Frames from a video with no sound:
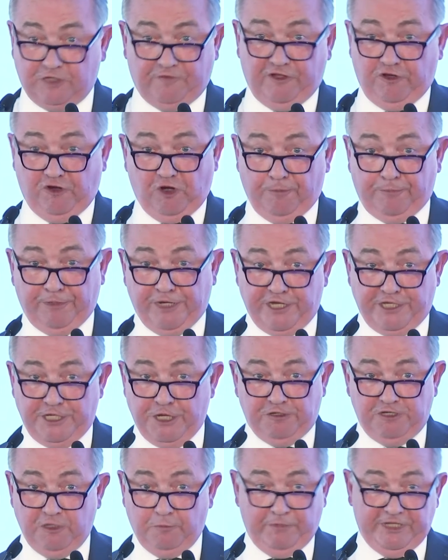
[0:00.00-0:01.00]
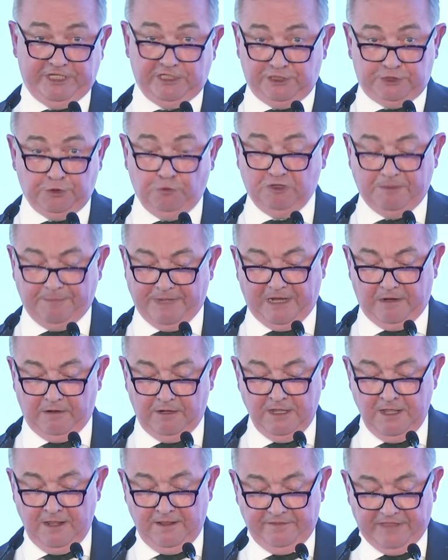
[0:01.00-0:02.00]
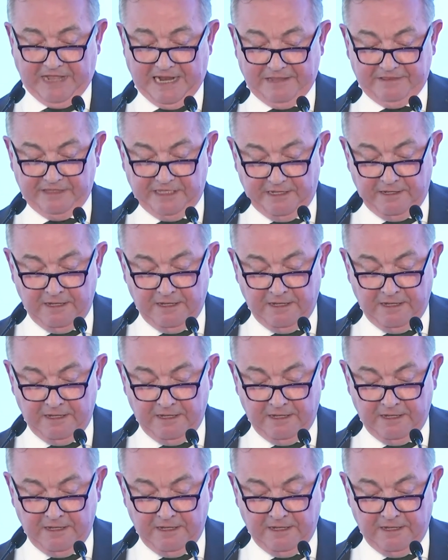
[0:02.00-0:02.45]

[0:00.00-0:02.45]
of the European Union. We can talk about that.